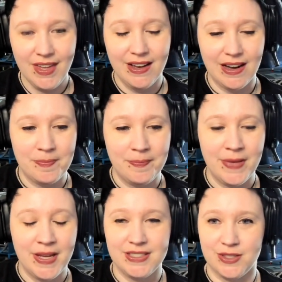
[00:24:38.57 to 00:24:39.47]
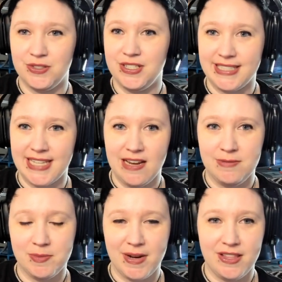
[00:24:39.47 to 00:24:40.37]
Um, so there's still time
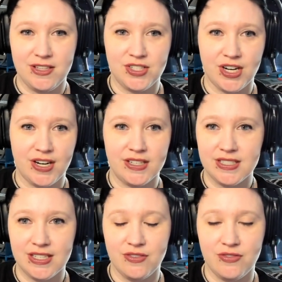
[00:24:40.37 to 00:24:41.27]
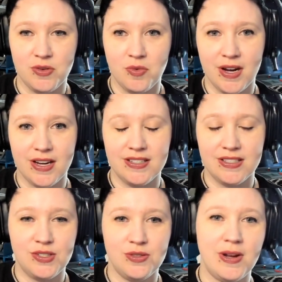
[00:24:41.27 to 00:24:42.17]
to buy this chart if you wanted
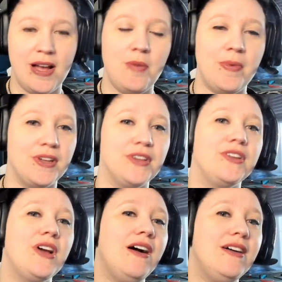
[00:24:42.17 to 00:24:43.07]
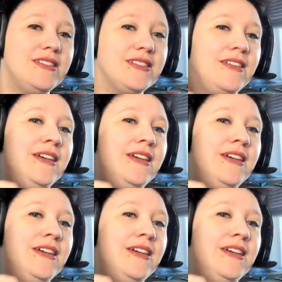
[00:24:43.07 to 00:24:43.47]
to help a good cause.